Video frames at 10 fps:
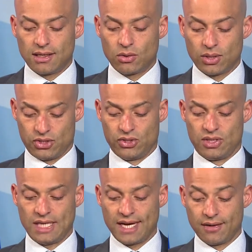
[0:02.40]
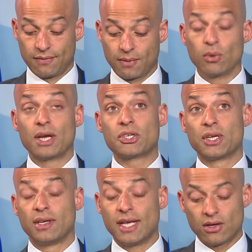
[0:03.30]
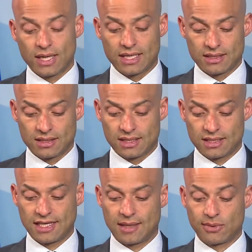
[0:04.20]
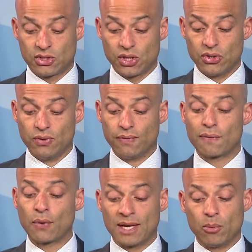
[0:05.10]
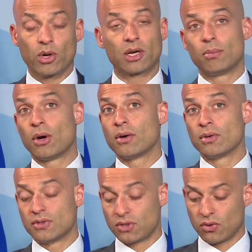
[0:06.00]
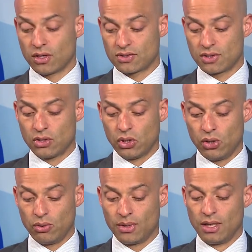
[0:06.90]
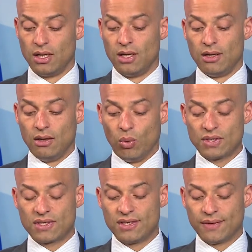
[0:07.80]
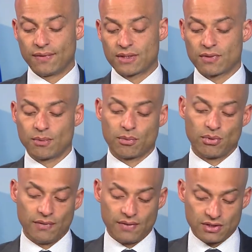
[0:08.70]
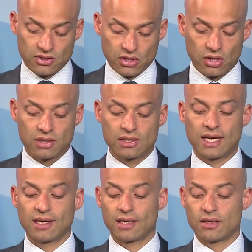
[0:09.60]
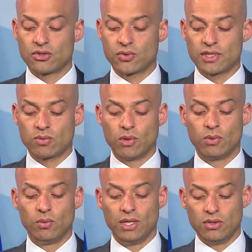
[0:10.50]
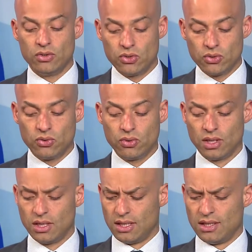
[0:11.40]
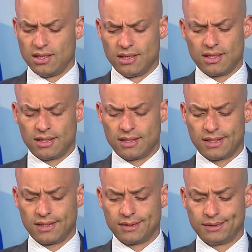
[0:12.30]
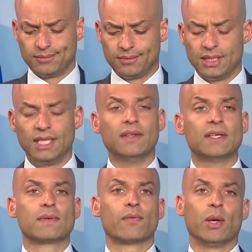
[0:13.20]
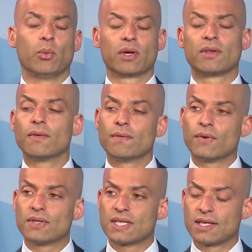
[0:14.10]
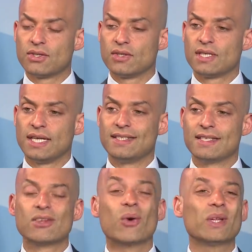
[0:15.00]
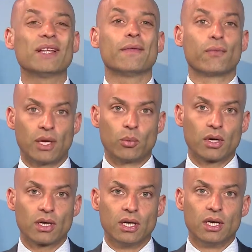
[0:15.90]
question 10 from Russia. NATO has established a new framework, partners across the globe. What's the difference from the previous contact countries? What would we do in this framework? The first thing I should say is it's not really a framework.